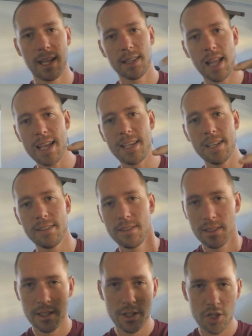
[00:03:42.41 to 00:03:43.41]
Like
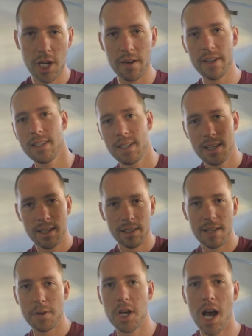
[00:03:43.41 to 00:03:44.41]
it, share it,
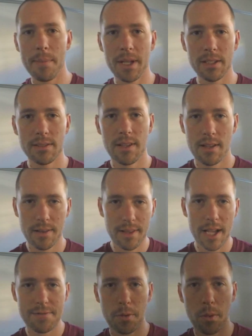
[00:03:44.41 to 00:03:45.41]
leave a comment. Thanks for